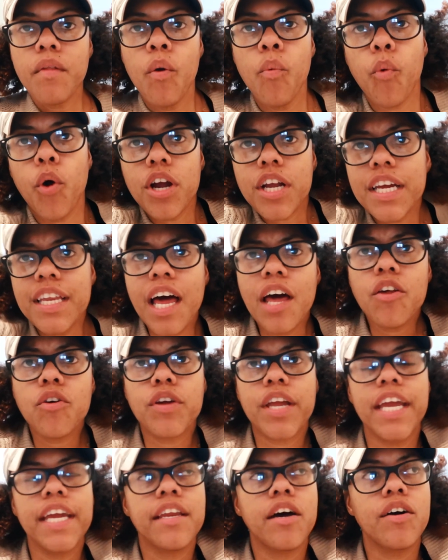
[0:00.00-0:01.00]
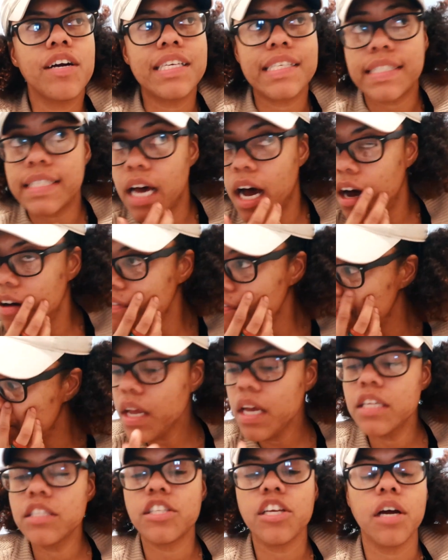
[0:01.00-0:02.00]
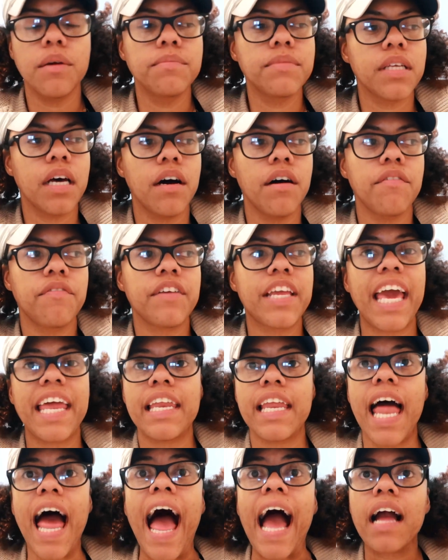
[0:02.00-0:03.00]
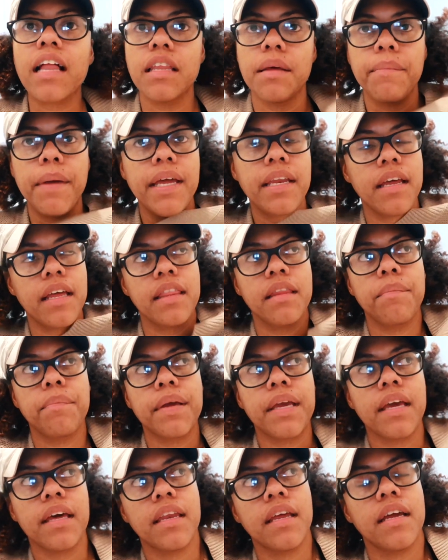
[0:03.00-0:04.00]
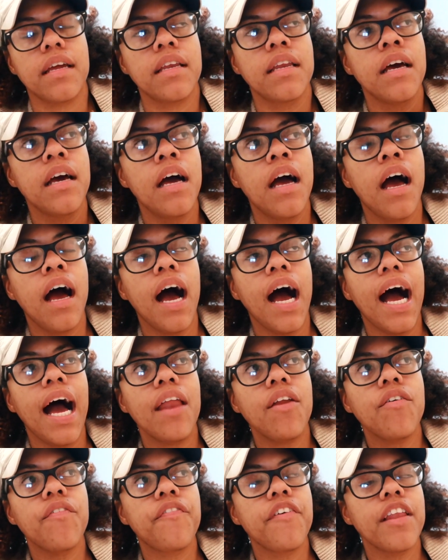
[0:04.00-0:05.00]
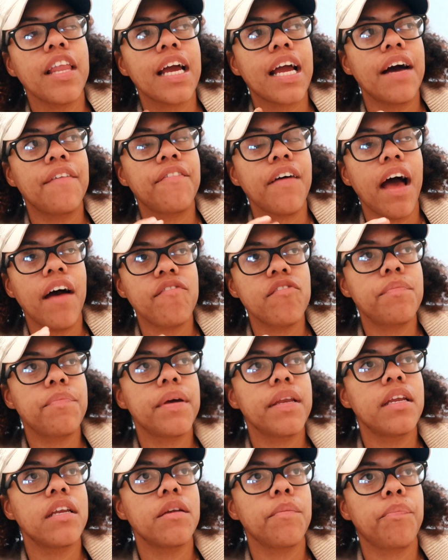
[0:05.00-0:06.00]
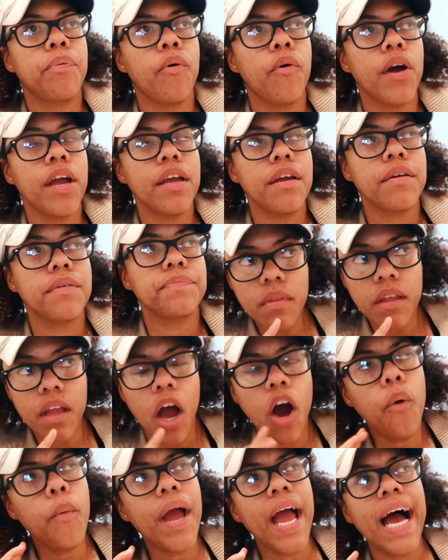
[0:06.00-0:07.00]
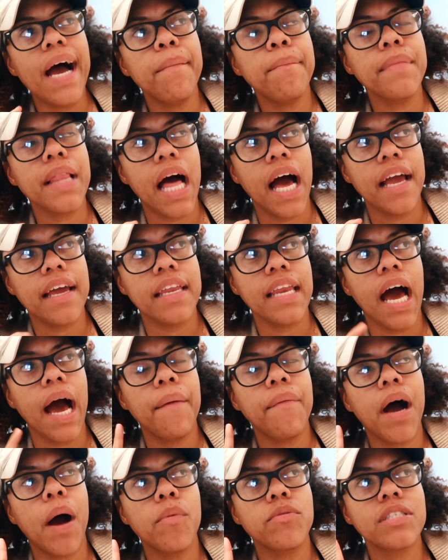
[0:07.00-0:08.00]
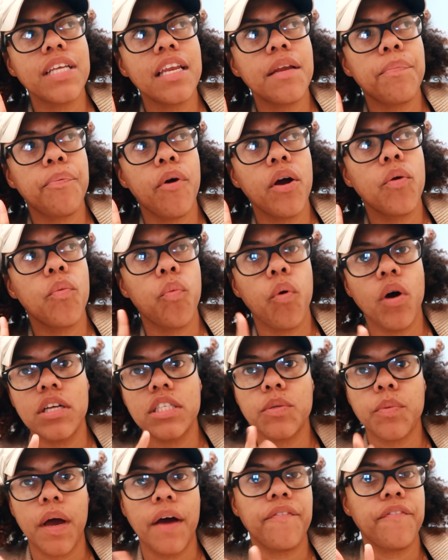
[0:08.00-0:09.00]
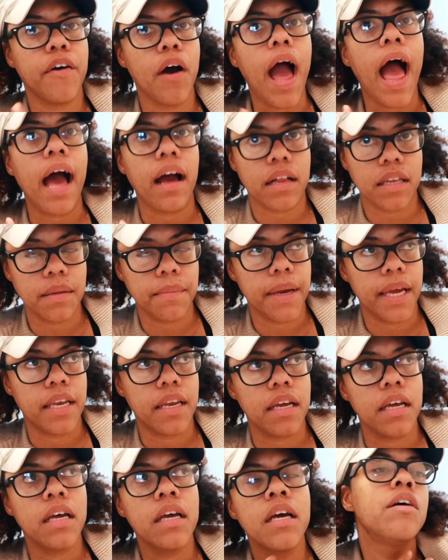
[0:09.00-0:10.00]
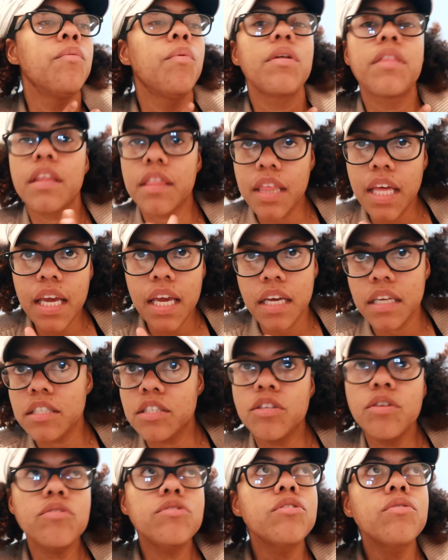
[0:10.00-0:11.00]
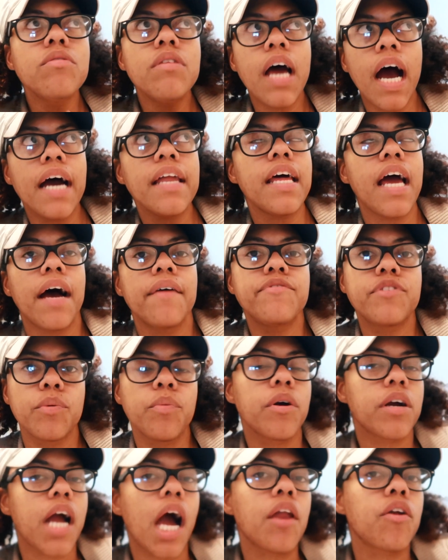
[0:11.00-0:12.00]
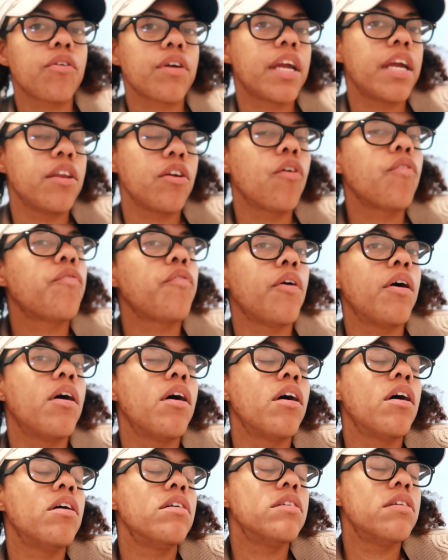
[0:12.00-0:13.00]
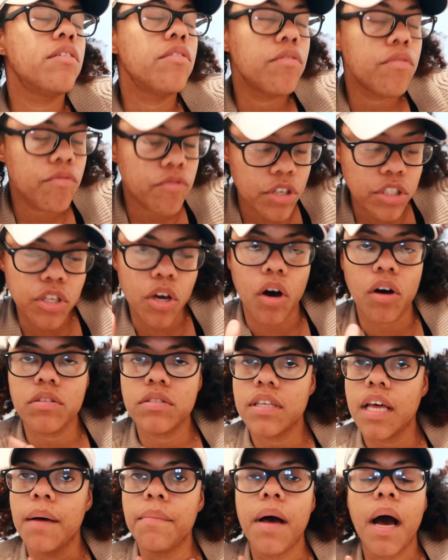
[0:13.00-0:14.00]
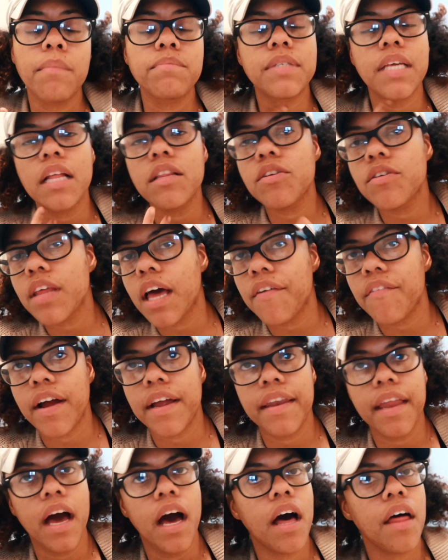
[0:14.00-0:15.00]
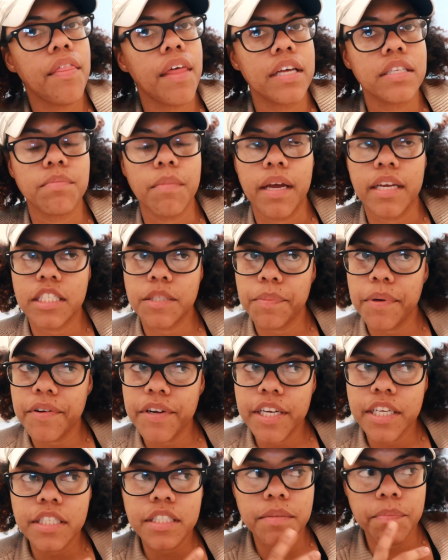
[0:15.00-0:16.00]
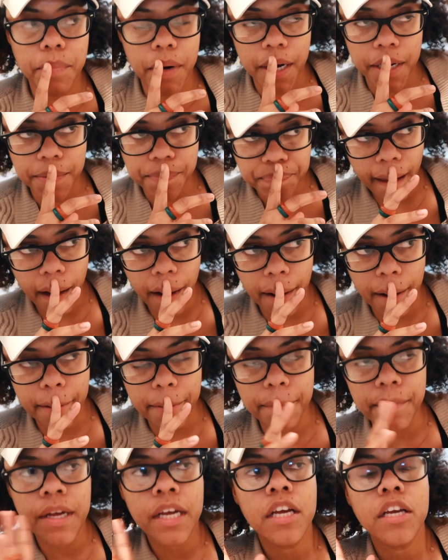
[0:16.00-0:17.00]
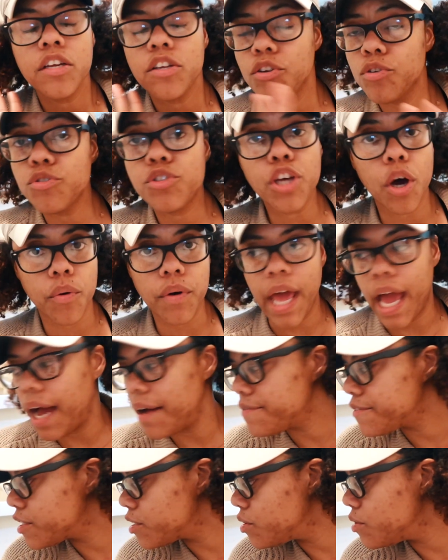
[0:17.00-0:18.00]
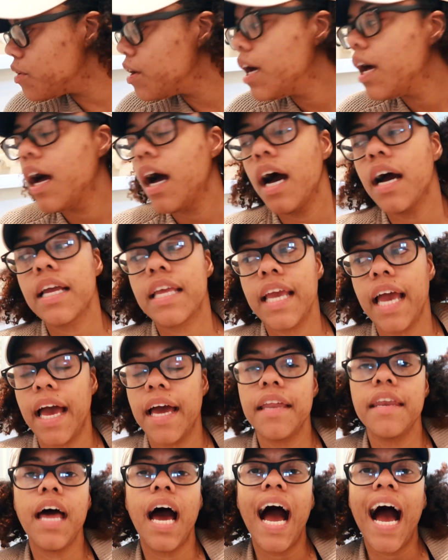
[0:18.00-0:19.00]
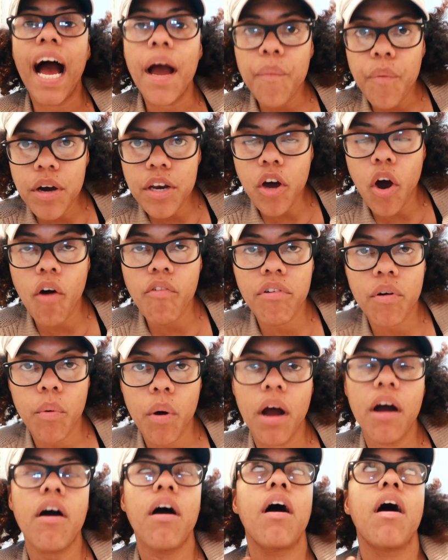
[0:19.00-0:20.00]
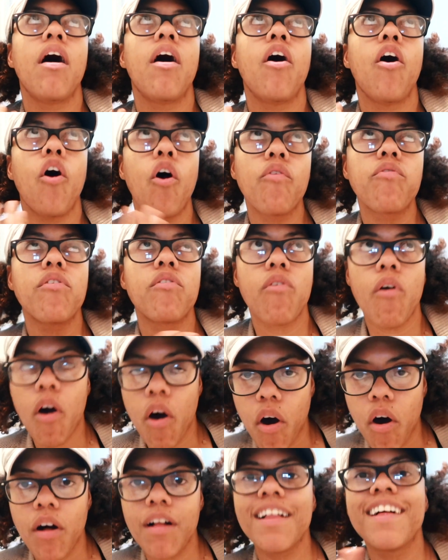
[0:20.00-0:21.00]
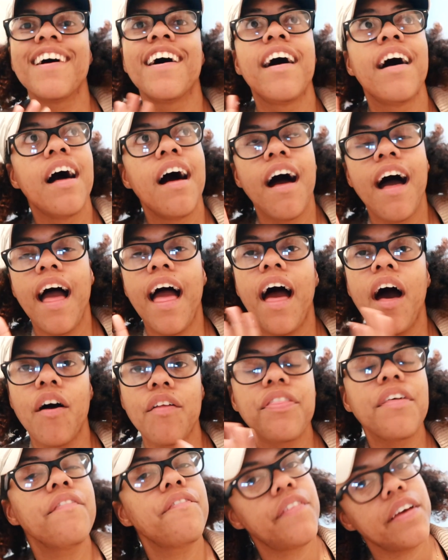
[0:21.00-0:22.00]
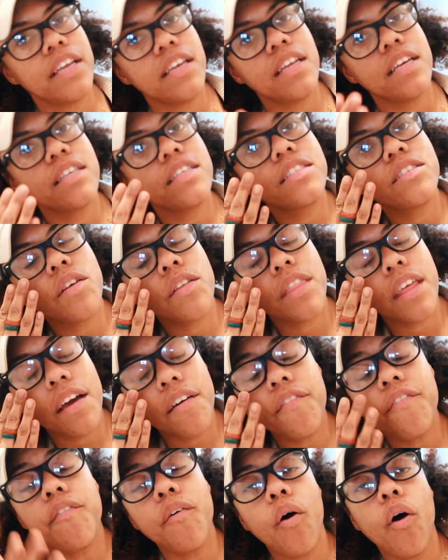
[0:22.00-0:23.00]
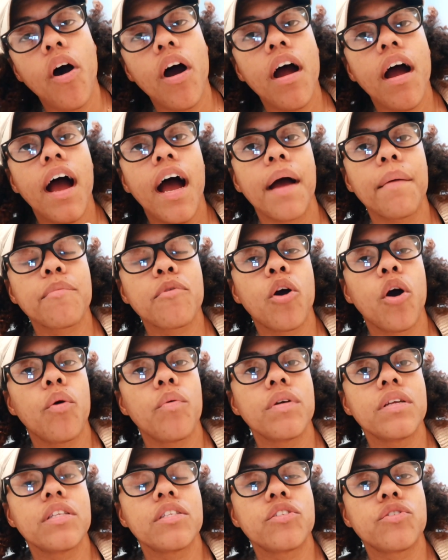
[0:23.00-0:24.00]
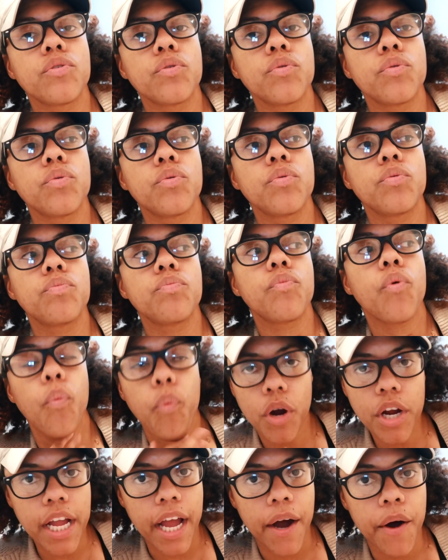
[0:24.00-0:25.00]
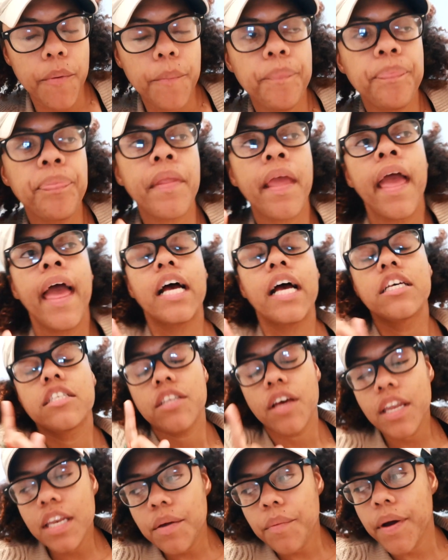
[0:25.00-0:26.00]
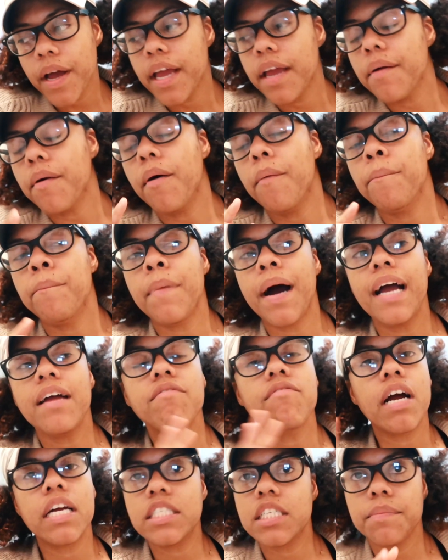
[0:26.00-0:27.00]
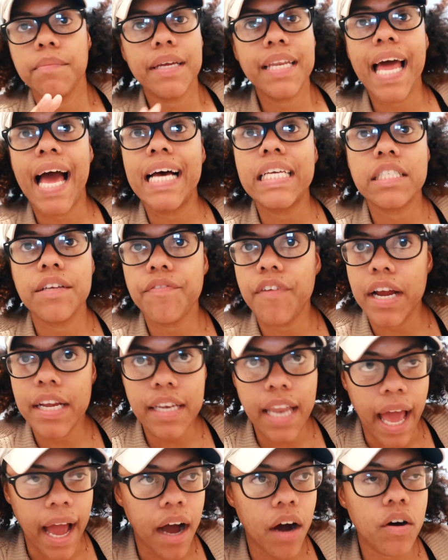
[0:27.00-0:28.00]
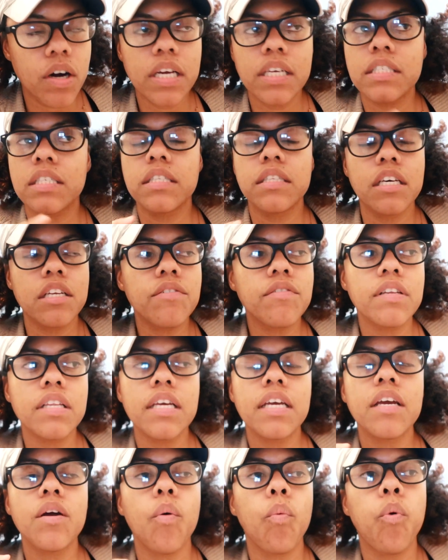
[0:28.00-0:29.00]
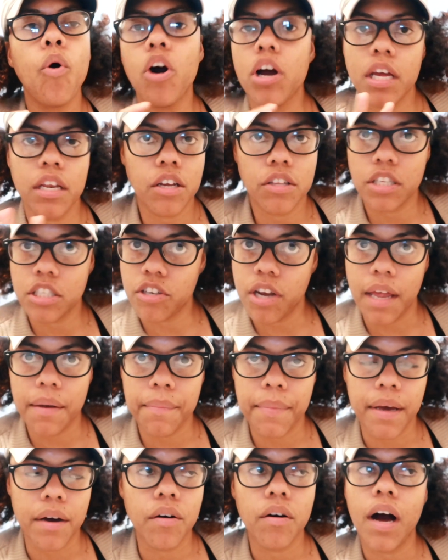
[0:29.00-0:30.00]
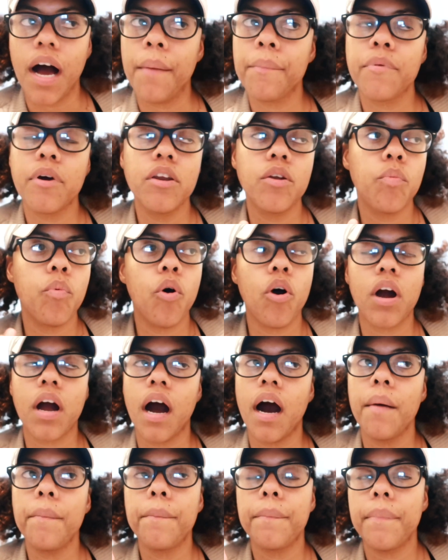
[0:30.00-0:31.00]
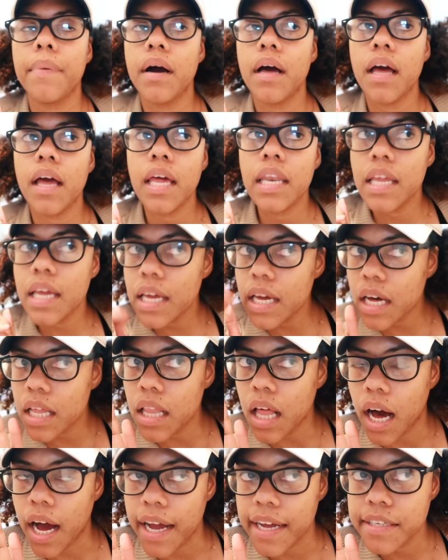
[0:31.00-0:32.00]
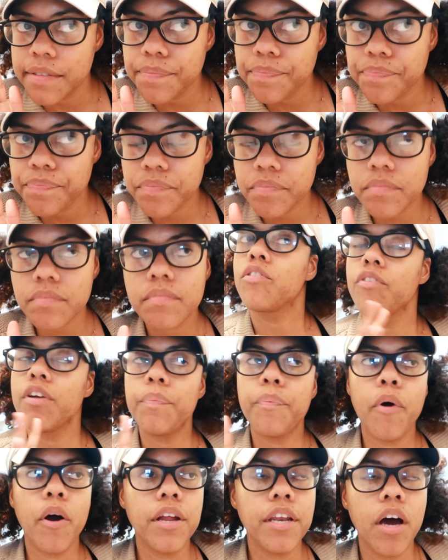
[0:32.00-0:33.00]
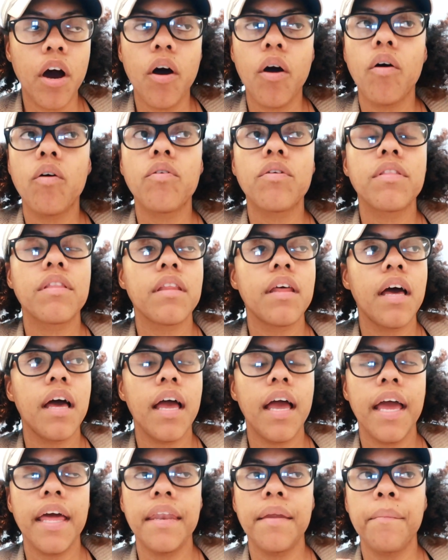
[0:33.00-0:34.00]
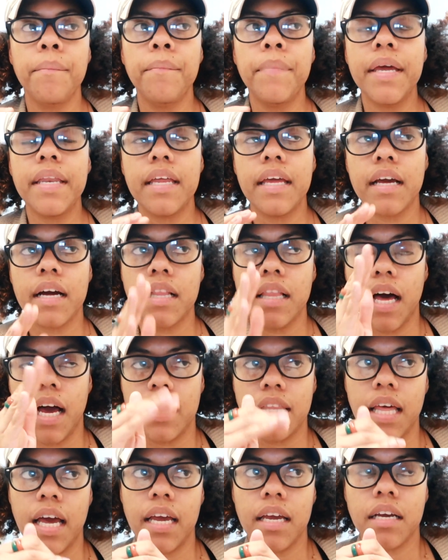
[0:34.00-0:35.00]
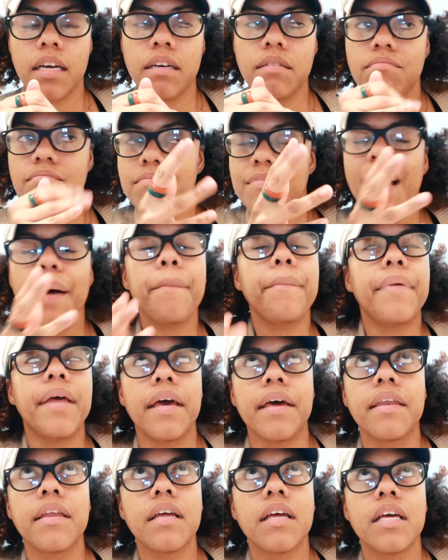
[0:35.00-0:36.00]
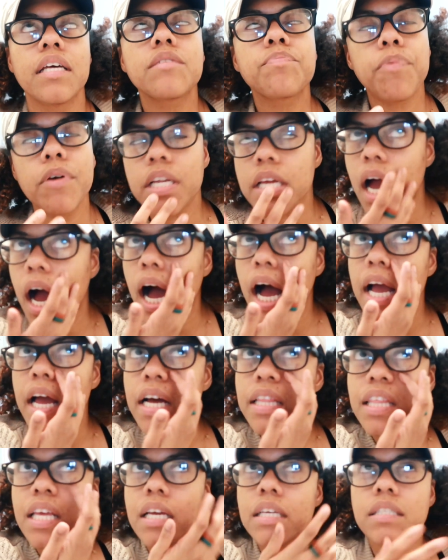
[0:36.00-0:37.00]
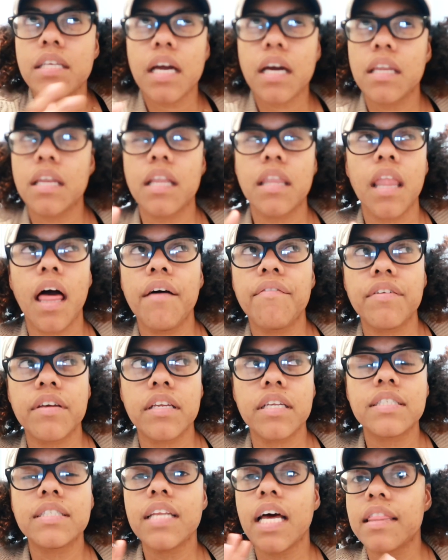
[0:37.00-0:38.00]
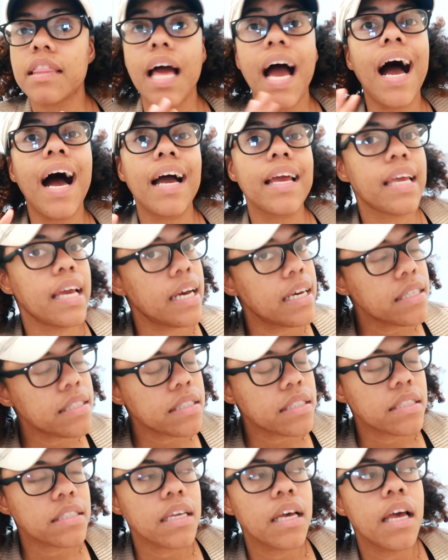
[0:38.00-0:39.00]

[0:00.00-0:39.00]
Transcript: Working out on keto is tough in terms of getting acclimated in the beginning. I don't feel like I've ever been in a point. Oh wait, I'm lying. I was at a point once where I felt acclimated. But the thing is, you do not have to work out on keto for results. I'm telling you that right now. That's my experience. But you don't have to. Again, I want overall health and fitness. So therefore, I'm going to work out. So anyway, my regimen as of right now is literally walking on the treadmill. I'm going to walk up in the incline, 3.0, and the mid incline, like not mid, it's pretty high. I think it's like an 11. It's not the highest.